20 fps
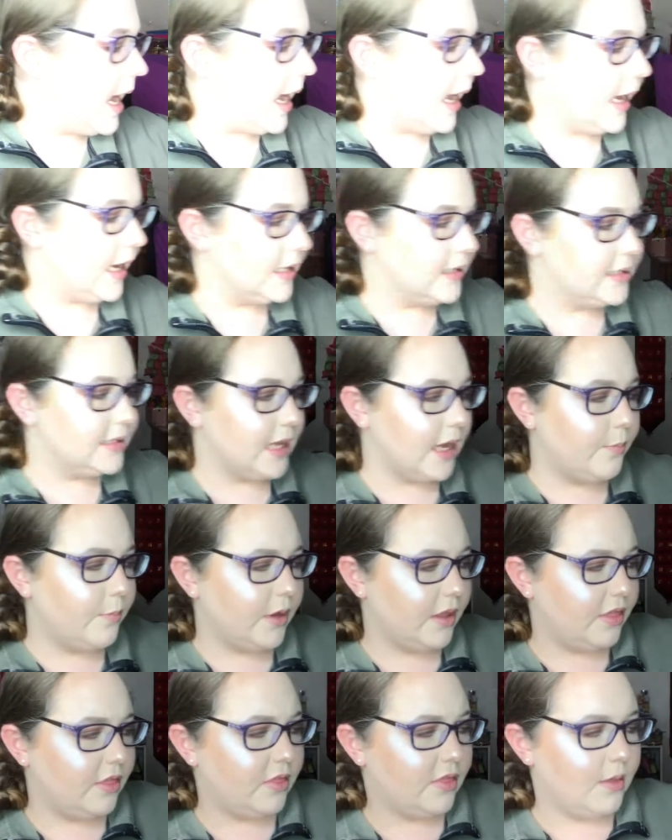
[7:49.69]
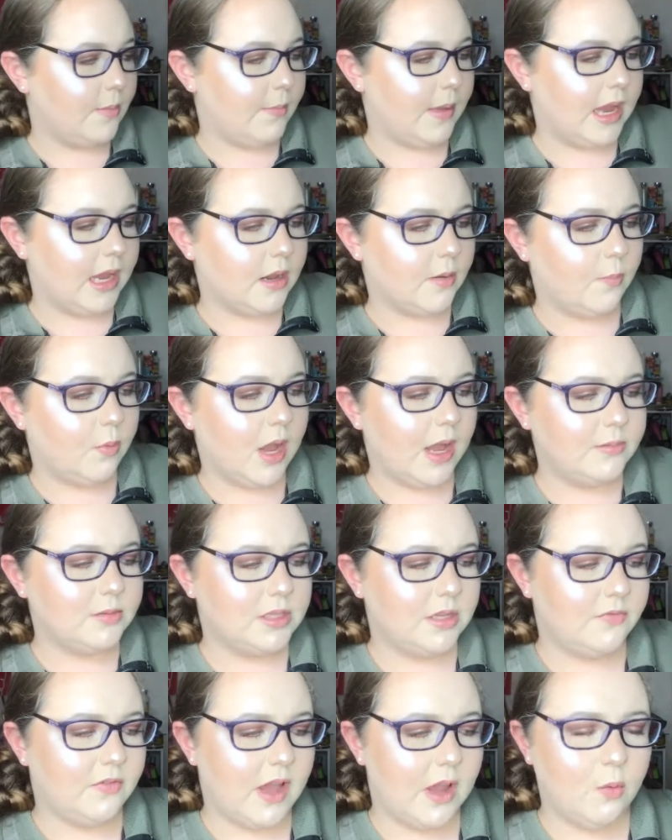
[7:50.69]
And same with the makeup
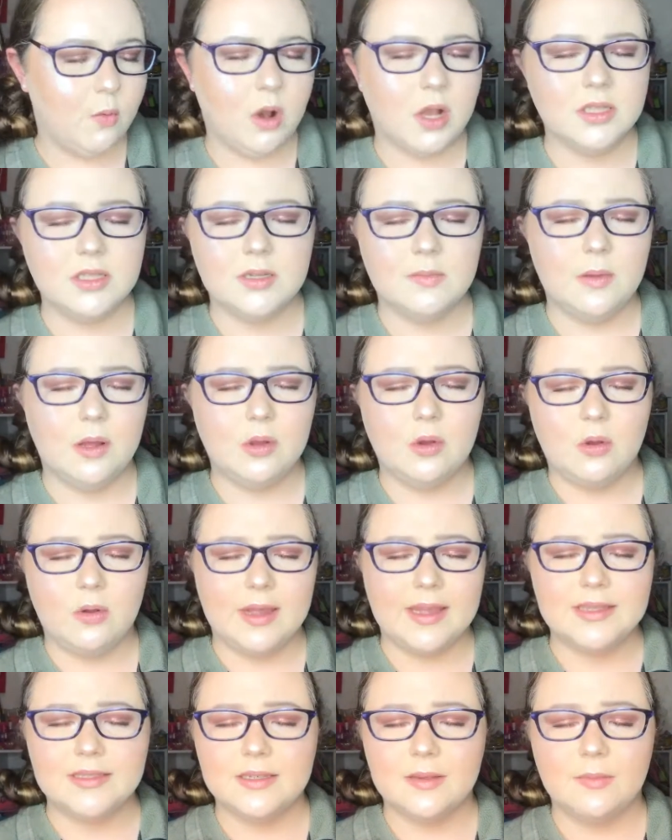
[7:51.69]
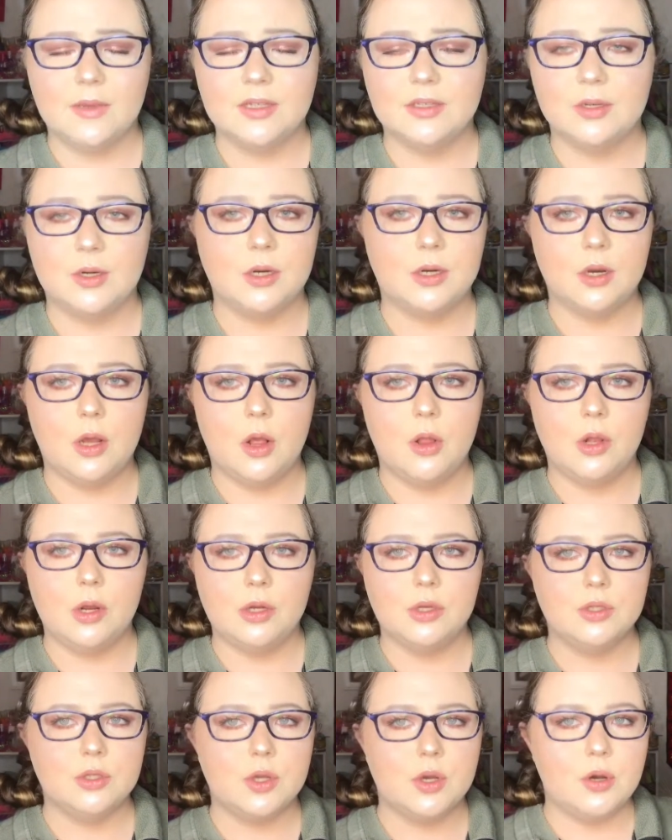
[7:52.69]
wipes. If I want some, I'll go get some because they're $1.
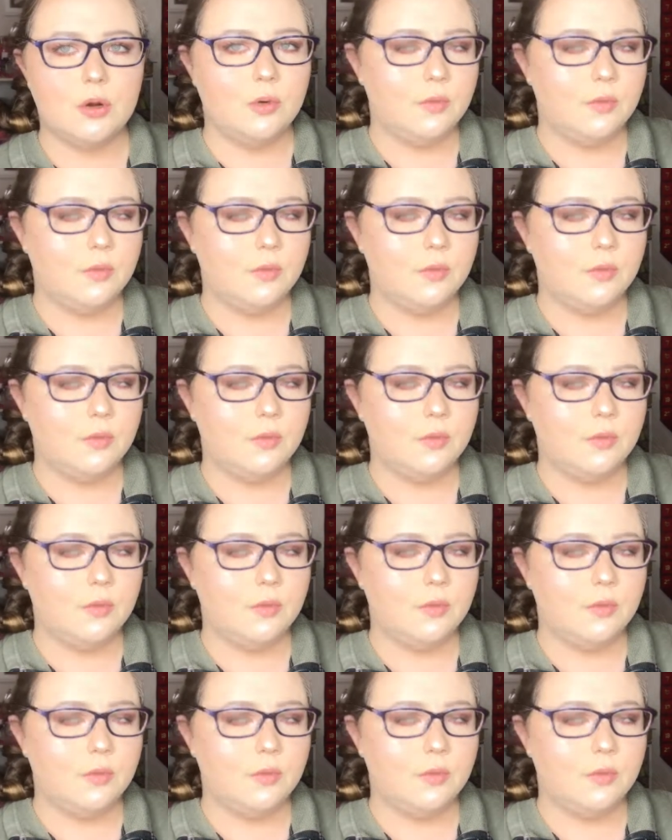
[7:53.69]
So